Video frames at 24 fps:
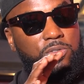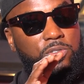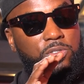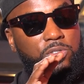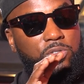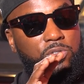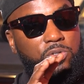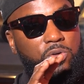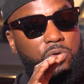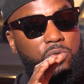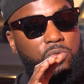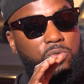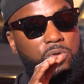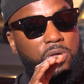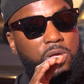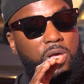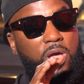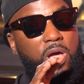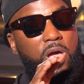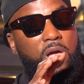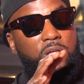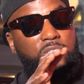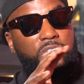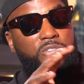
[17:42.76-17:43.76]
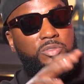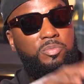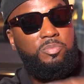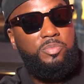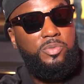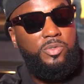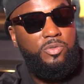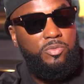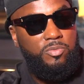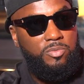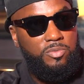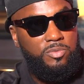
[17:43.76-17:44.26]
you know,
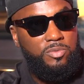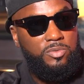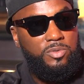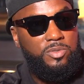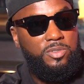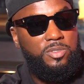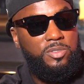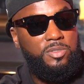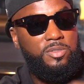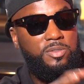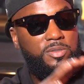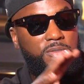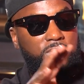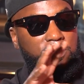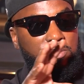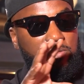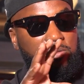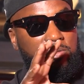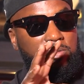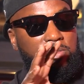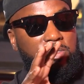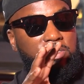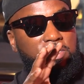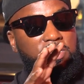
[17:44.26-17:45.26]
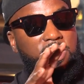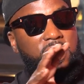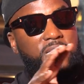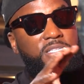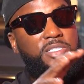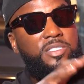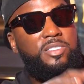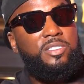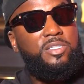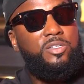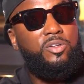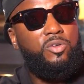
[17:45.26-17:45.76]
contribute to the
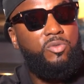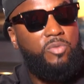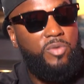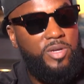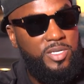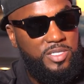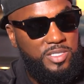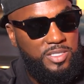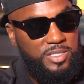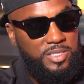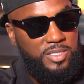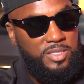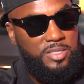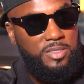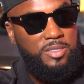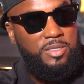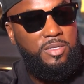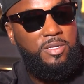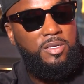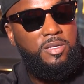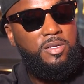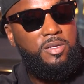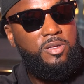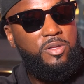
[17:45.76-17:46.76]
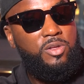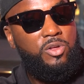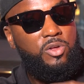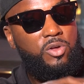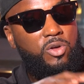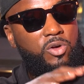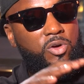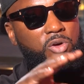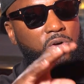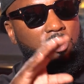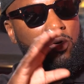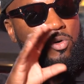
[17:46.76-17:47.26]
next generation
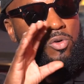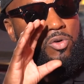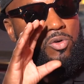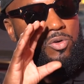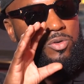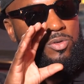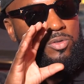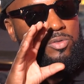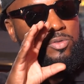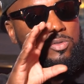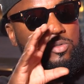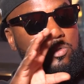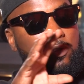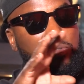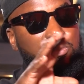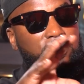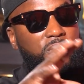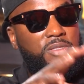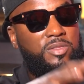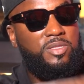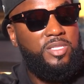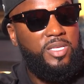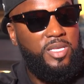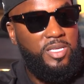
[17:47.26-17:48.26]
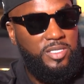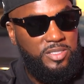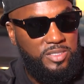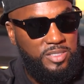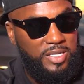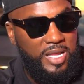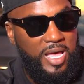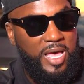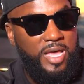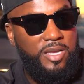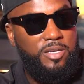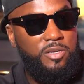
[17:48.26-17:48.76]
on the things
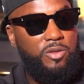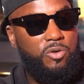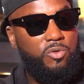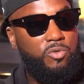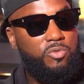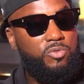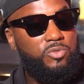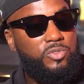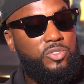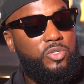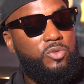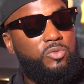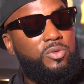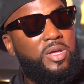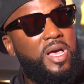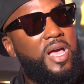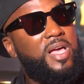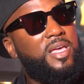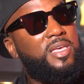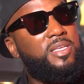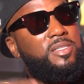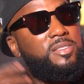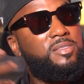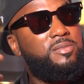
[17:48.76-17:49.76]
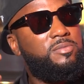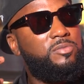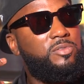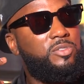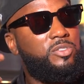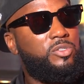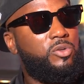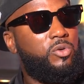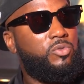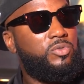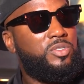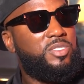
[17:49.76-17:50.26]
that I know so that I can,
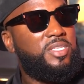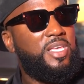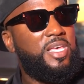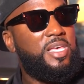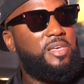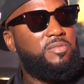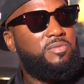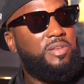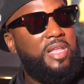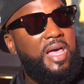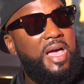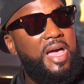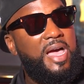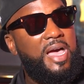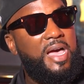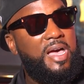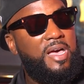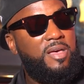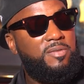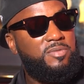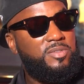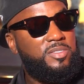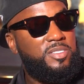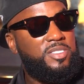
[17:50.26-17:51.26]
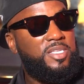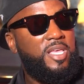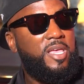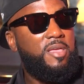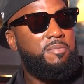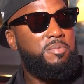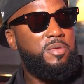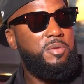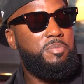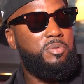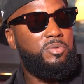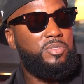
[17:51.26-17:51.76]
you know, save lives and
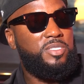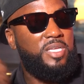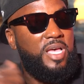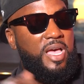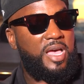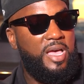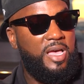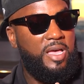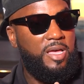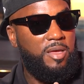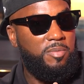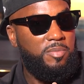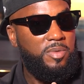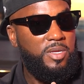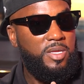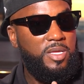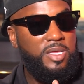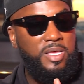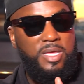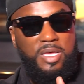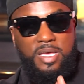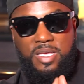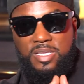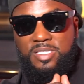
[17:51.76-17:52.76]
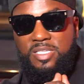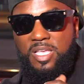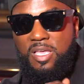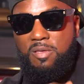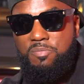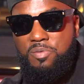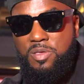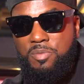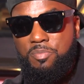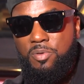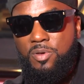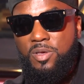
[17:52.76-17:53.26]
save people time and
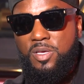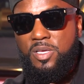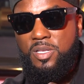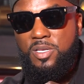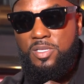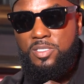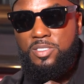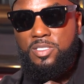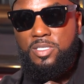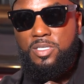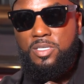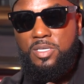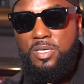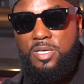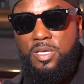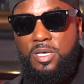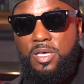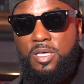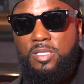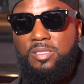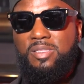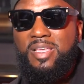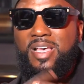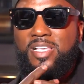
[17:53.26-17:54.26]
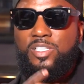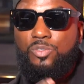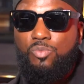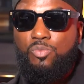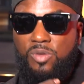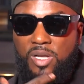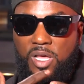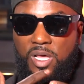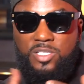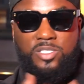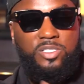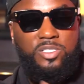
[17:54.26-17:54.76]
save people energy, that's
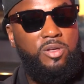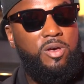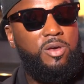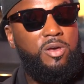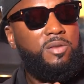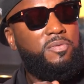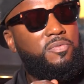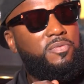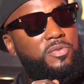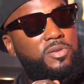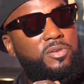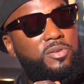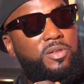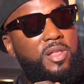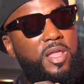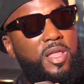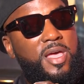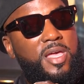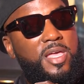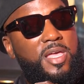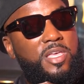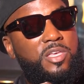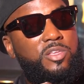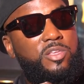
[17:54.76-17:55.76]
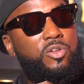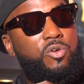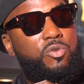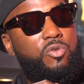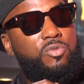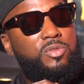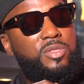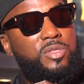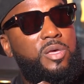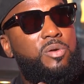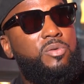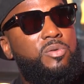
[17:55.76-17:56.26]
when I started to feel like, you
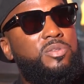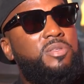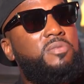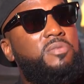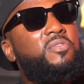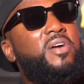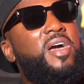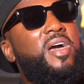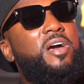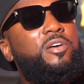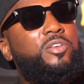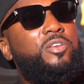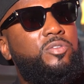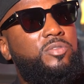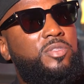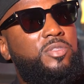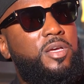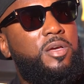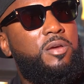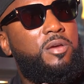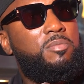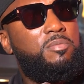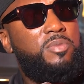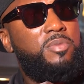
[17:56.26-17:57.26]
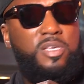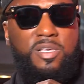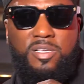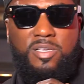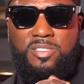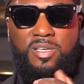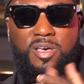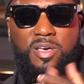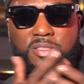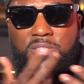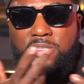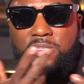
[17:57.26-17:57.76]
know, there was a value there.
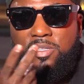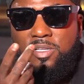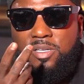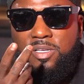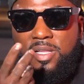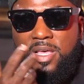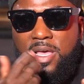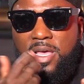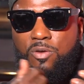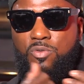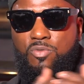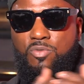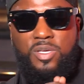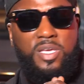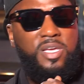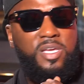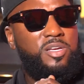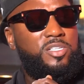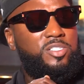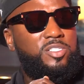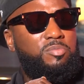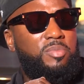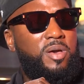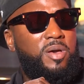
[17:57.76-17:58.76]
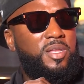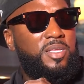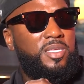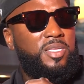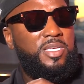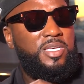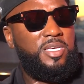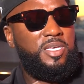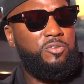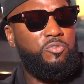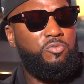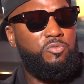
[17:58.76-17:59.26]
Because mm -hmm. other than that, who cares about a
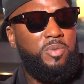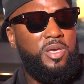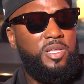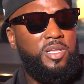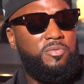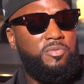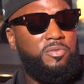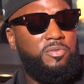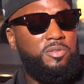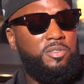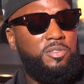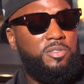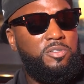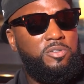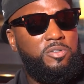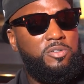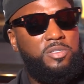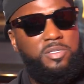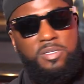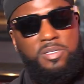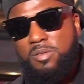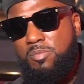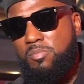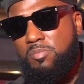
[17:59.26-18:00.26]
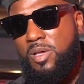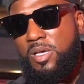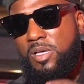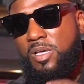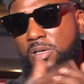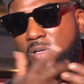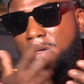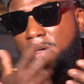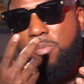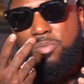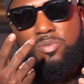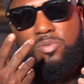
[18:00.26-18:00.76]
kid who made it from the hood that can make
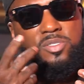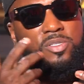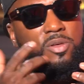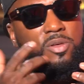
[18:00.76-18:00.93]
a couple